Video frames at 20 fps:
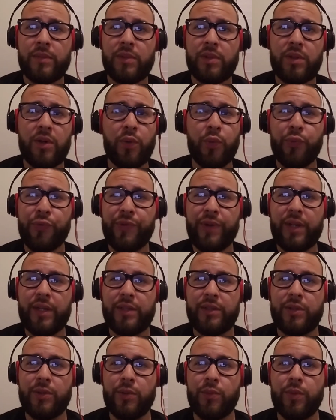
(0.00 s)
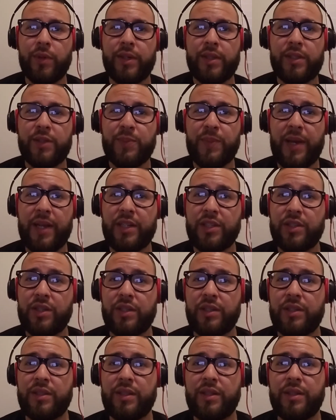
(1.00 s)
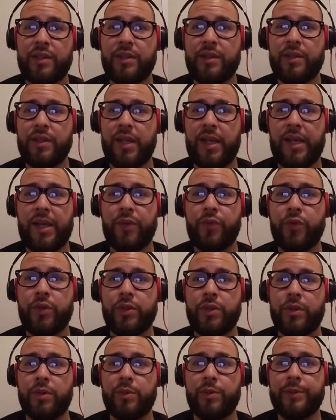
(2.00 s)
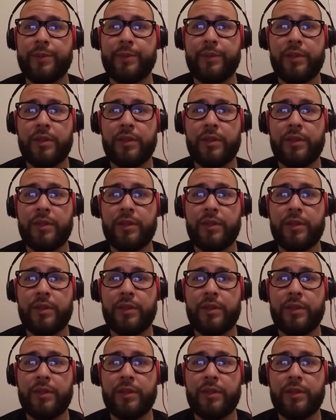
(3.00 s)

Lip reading: don't fit into what Spanish considers a regional